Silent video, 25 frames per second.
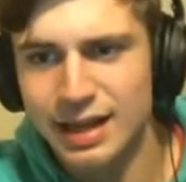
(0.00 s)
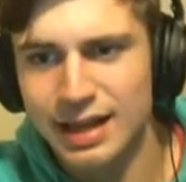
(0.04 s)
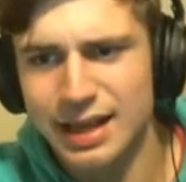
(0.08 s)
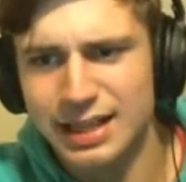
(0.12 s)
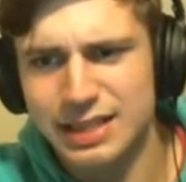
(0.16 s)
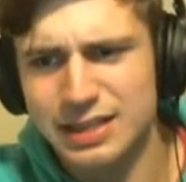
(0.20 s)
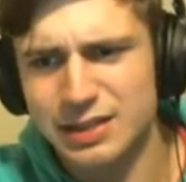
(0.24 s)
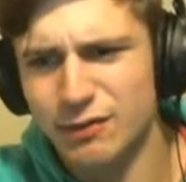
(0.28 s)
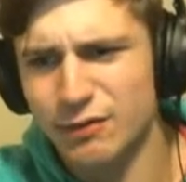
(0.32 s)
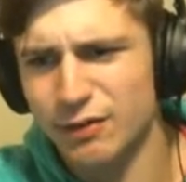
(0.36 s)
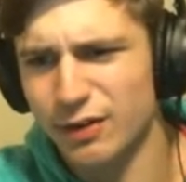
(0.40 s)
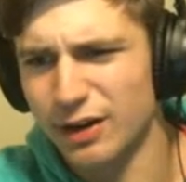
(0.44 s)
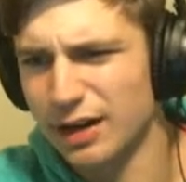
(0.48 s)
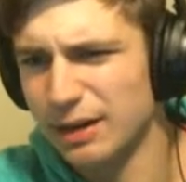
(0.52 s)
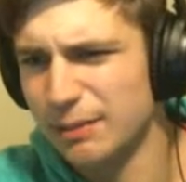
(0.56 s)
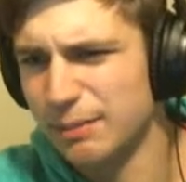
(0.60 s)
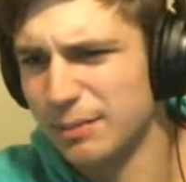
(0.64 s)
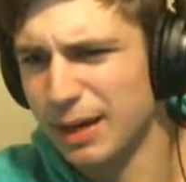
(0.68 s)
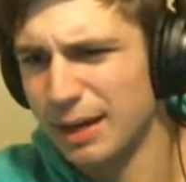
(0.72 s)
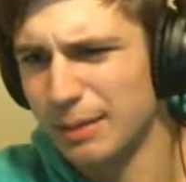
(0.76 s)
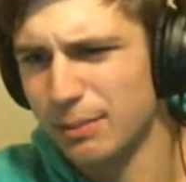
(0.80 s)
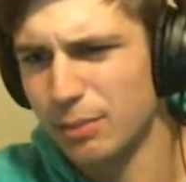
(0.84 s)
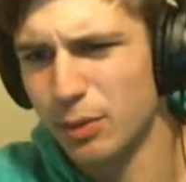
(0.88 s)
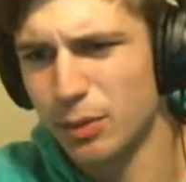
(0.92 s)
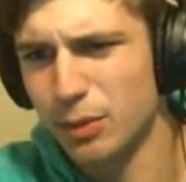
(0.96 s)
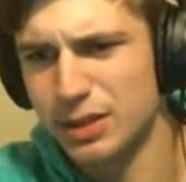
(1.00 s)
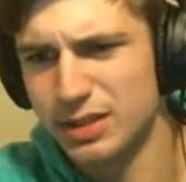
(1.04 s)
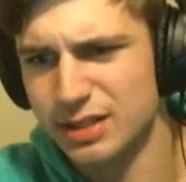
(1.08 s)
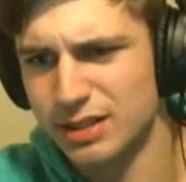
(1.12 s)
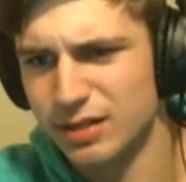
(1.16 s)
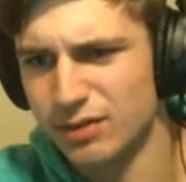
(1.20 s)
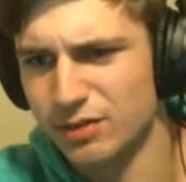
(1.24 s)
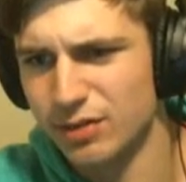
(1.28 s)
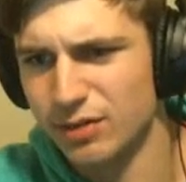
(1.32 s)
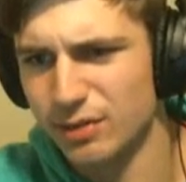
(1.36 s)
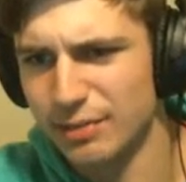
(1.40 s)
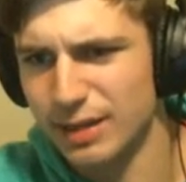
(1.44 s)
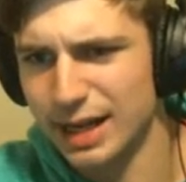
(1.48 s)
It's a very bad
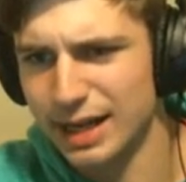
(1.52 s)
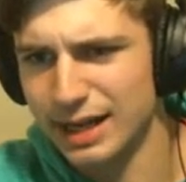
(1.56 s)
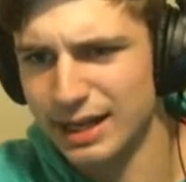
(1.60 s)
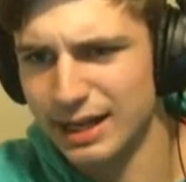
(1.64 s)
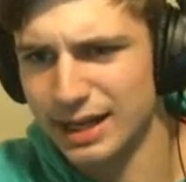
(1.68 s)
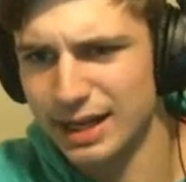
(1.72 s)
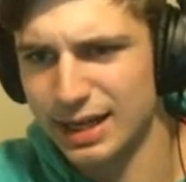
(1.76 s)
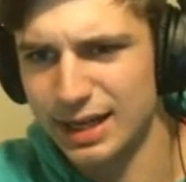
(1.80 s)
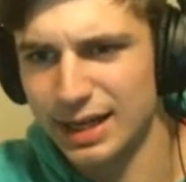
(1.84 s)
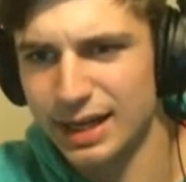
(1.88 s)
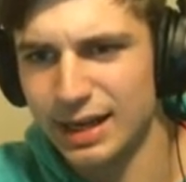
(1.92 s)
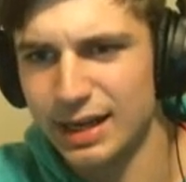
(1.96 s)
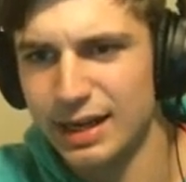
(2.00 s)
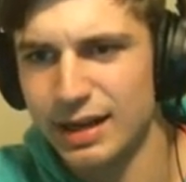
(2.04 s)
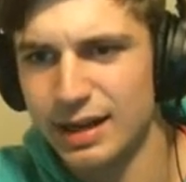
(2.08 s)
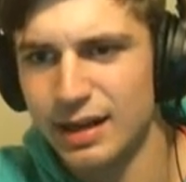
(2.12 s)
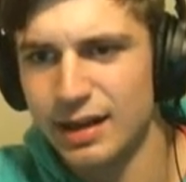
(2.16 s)
poison from that guy.